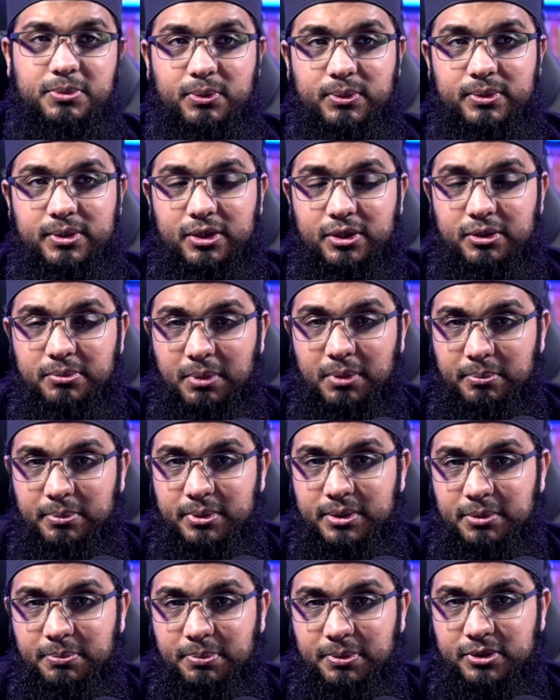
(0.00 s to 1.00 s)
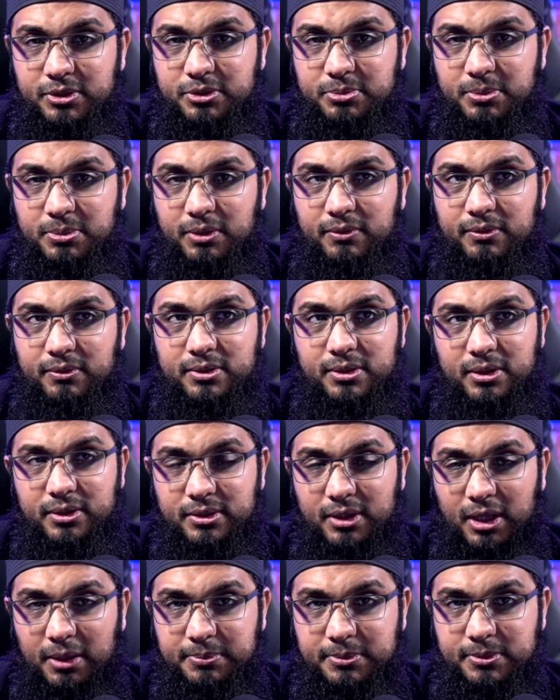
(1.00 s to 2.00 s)
but when they remember the punishment of
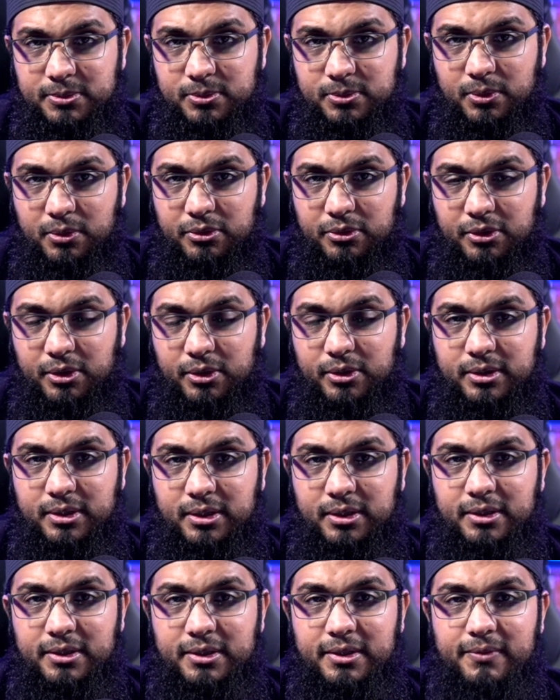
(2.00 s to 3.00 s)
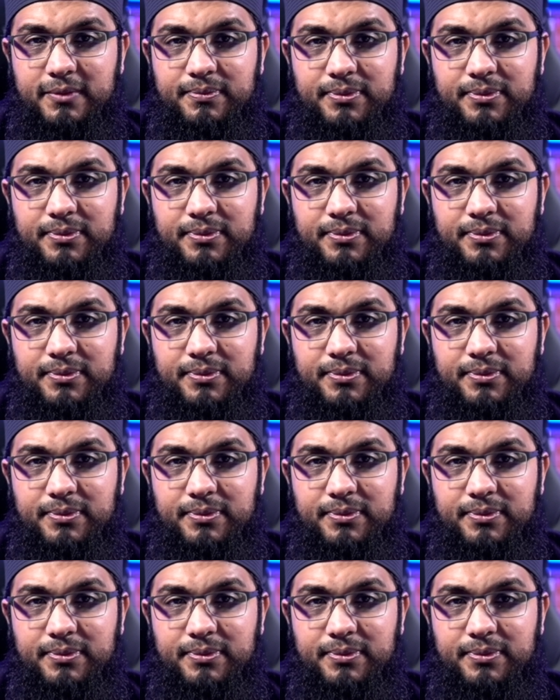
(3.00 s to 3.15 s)
Allah, the absolute authority